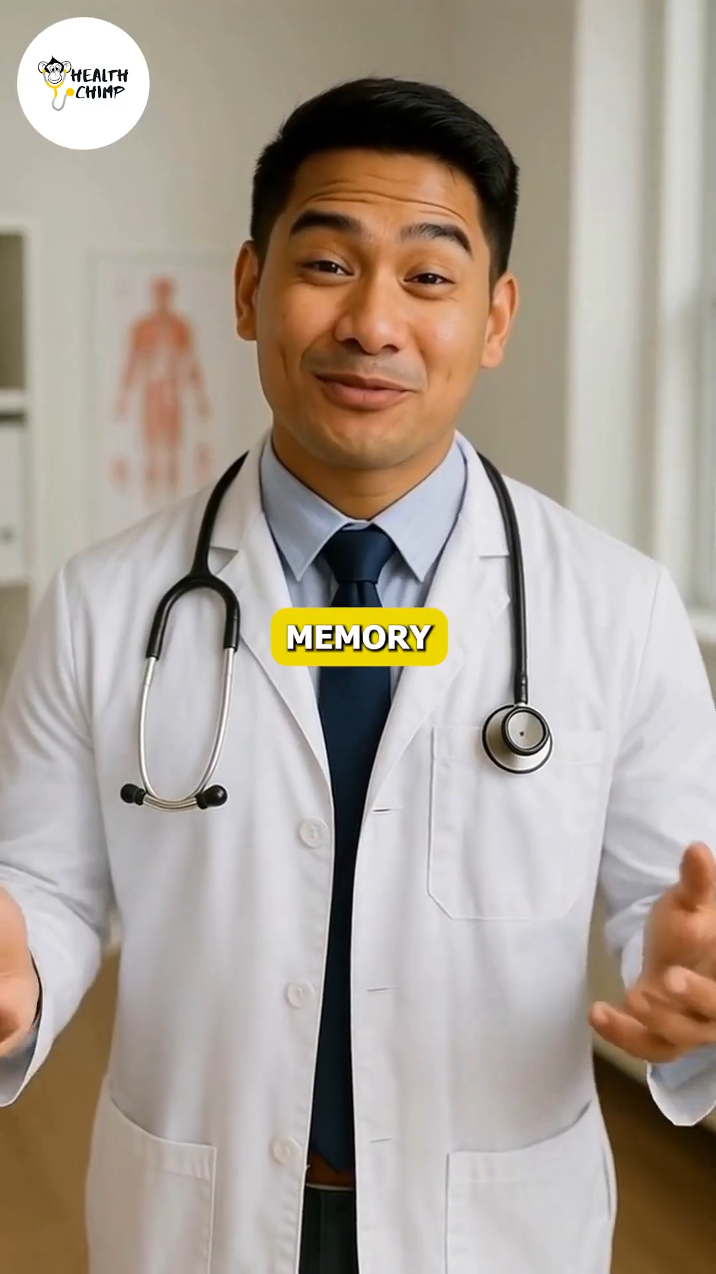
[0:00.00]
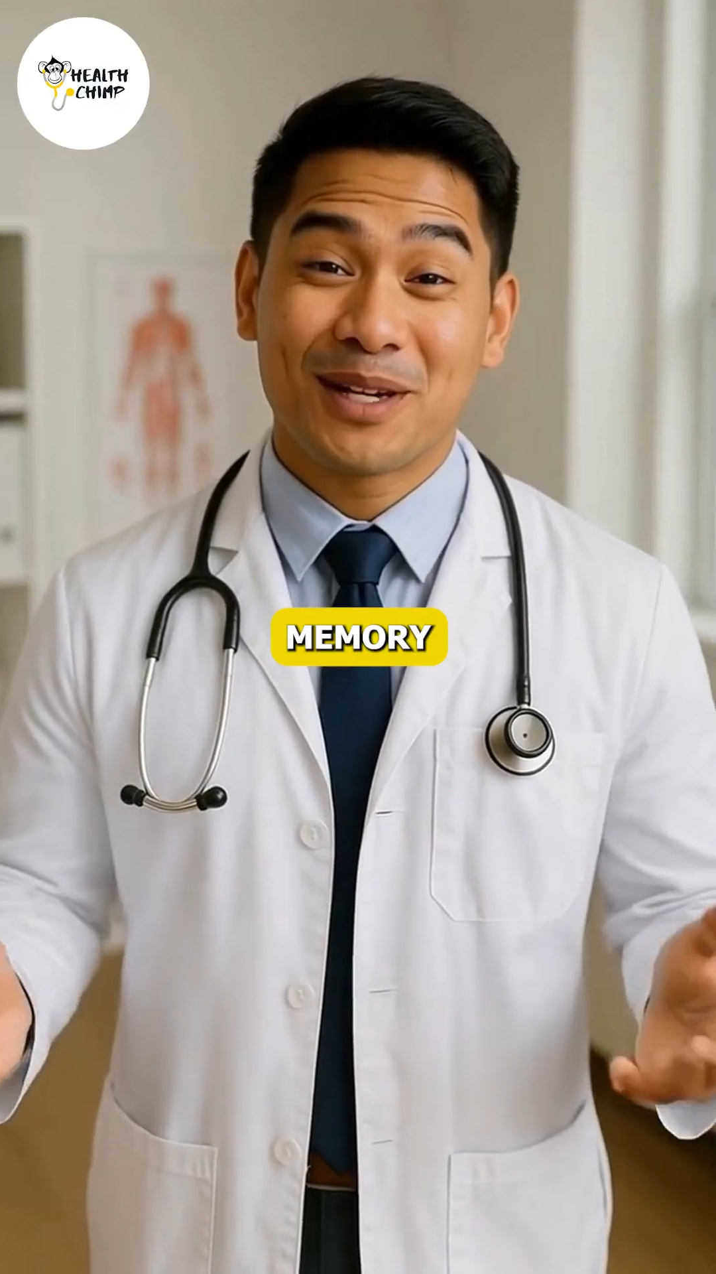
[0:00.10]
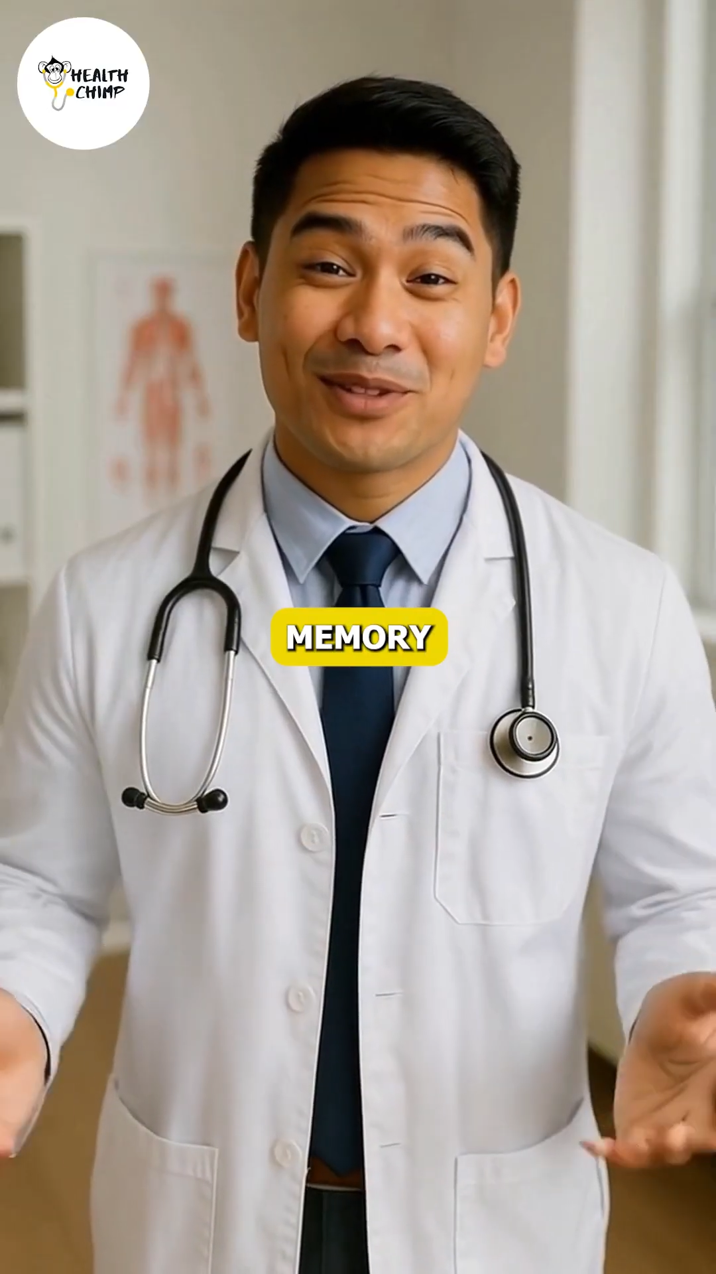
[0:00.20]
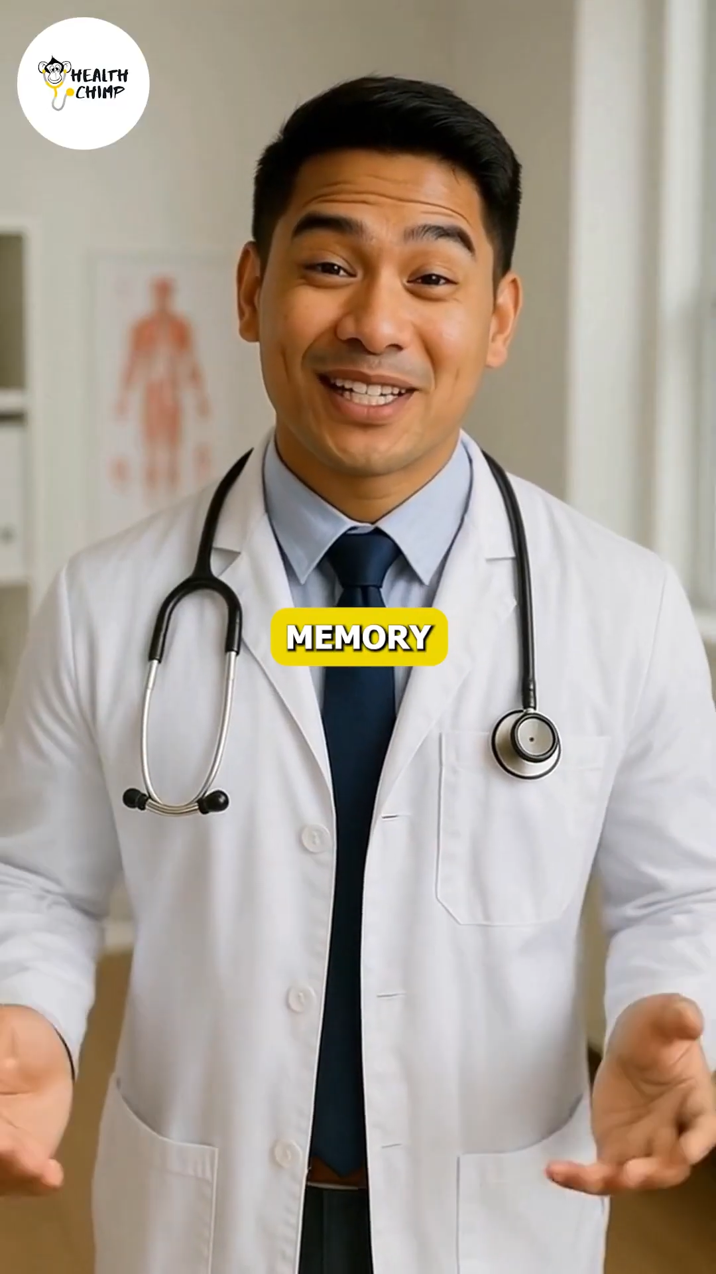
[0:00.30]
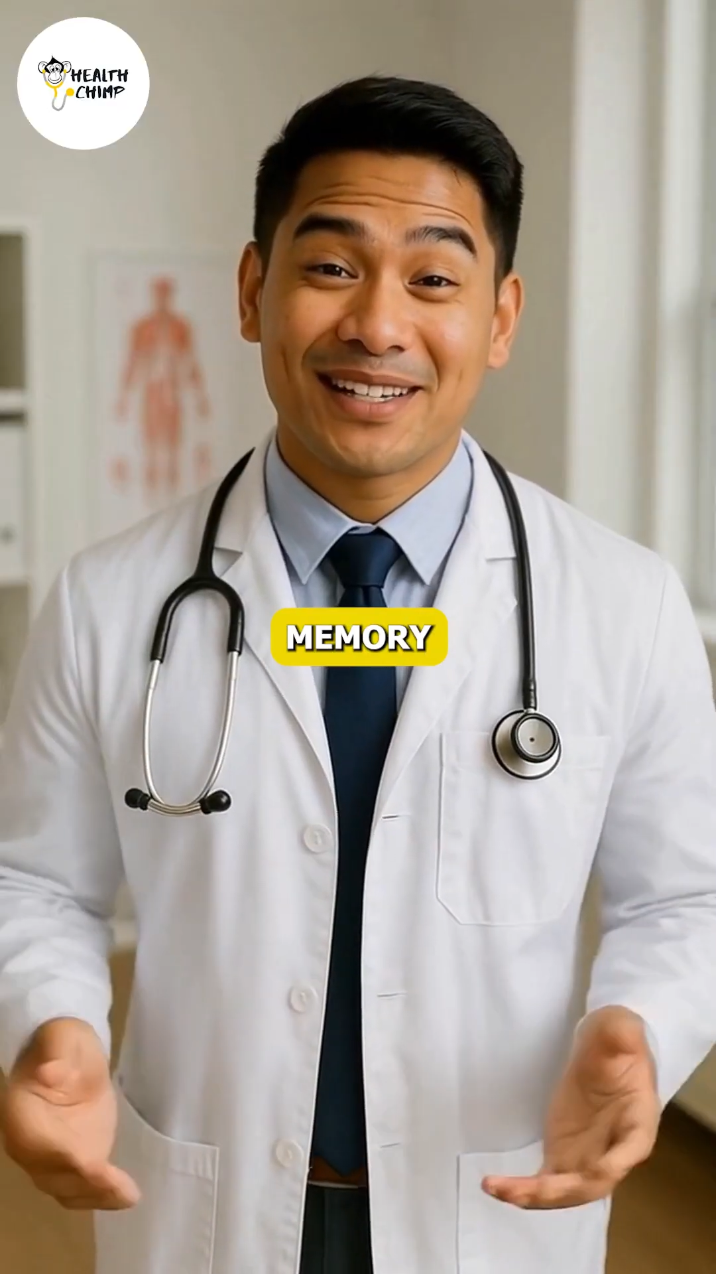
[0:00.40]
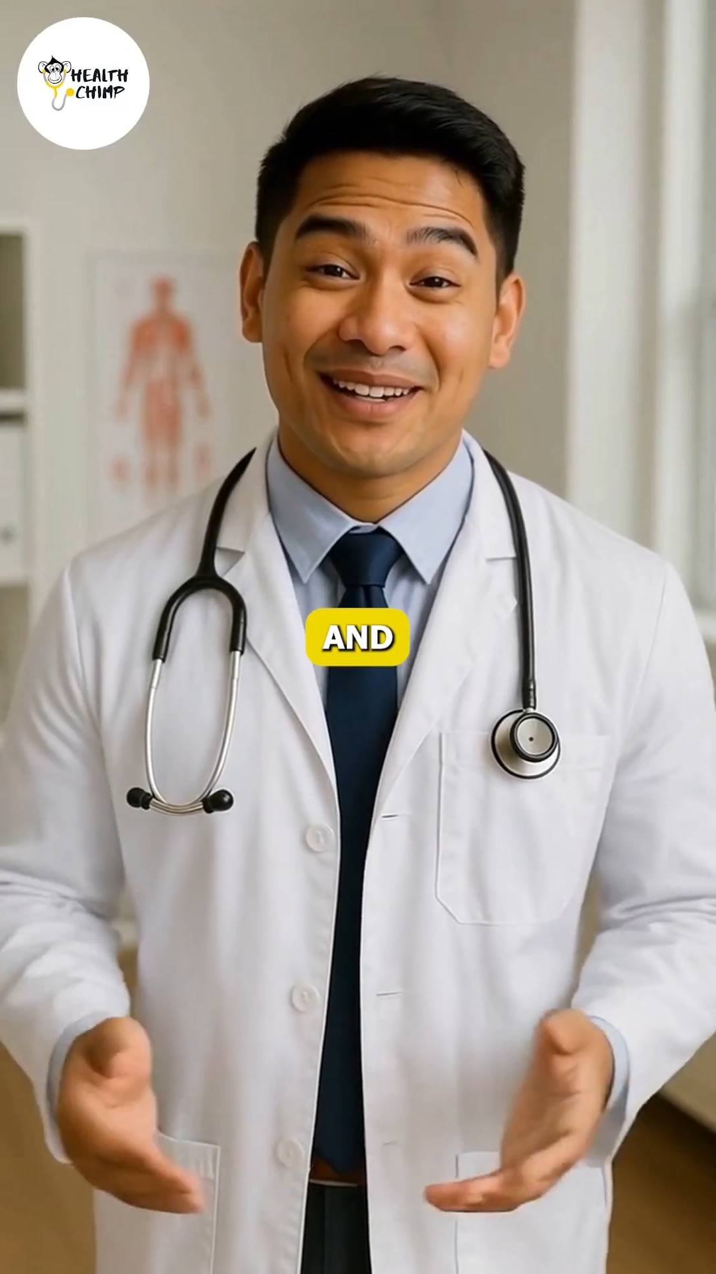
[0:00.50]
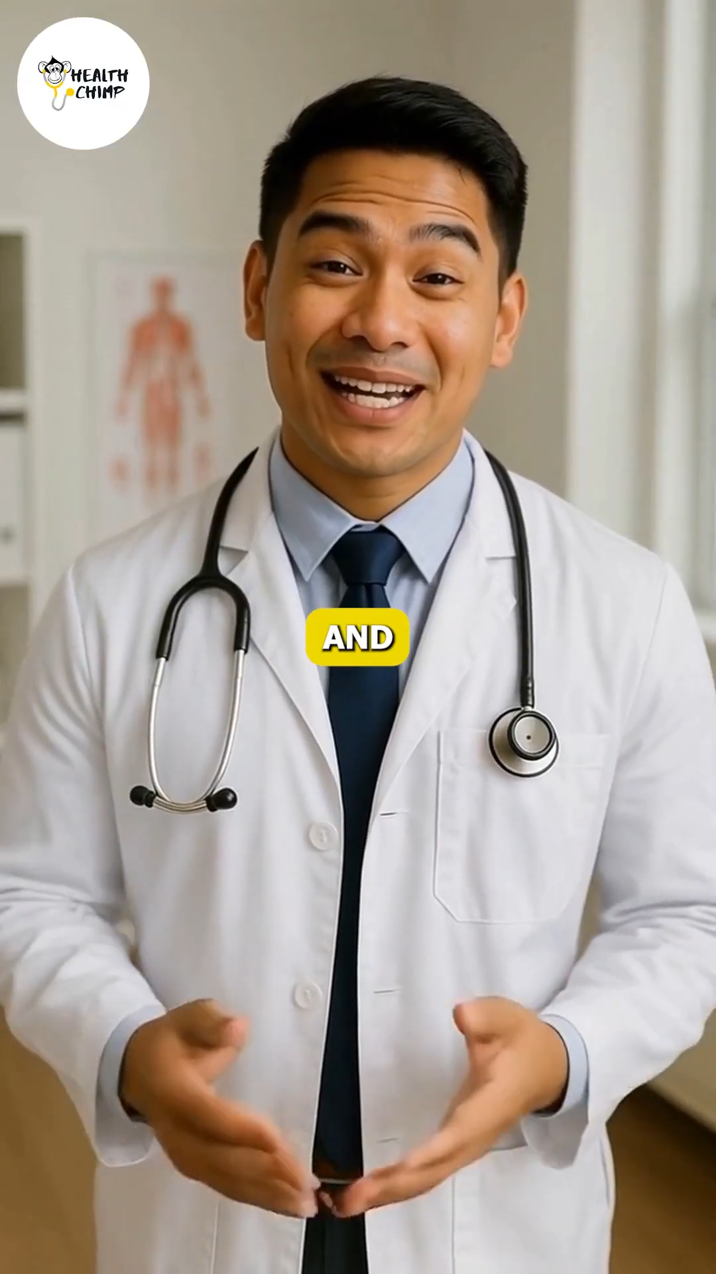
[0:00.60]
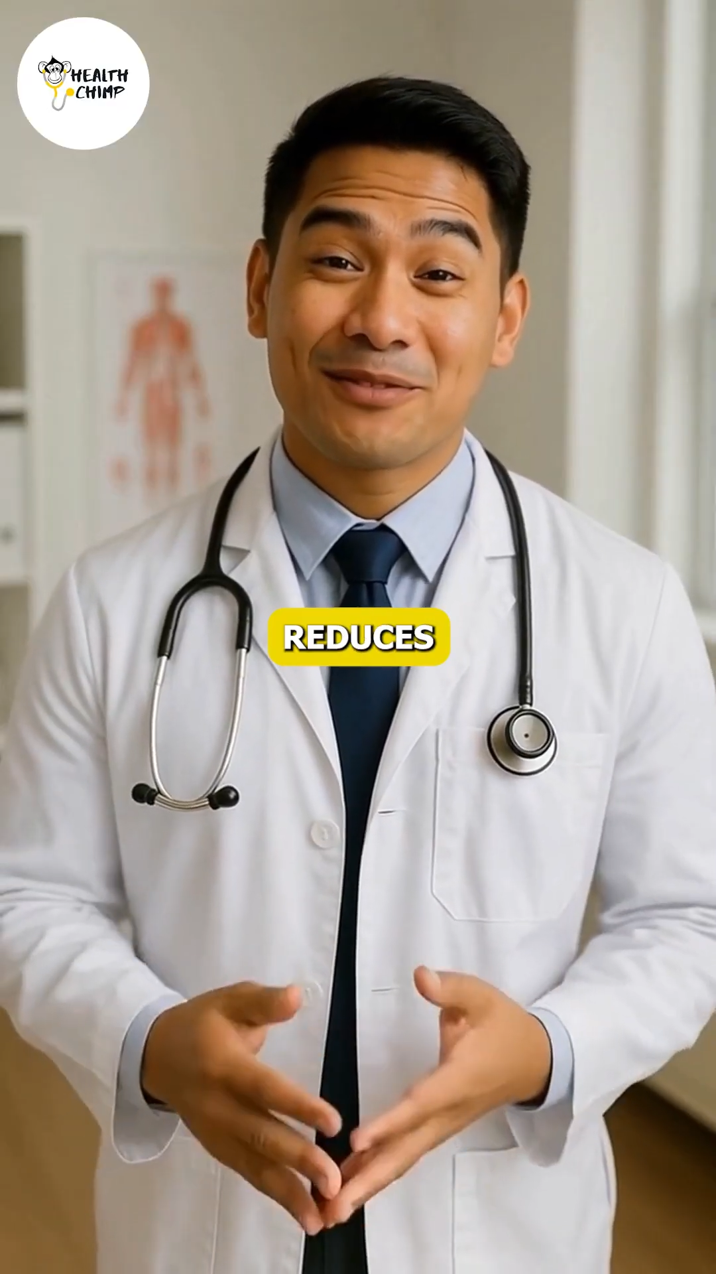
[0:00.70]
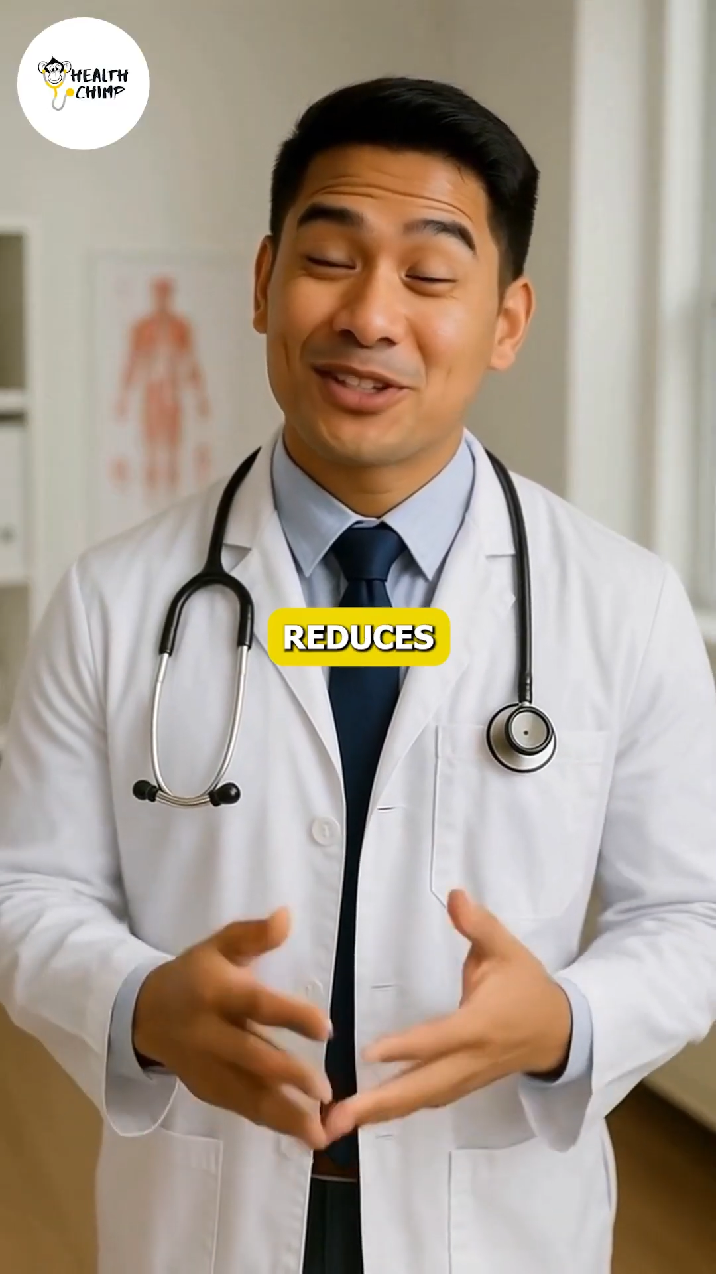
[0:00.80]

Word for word: memory and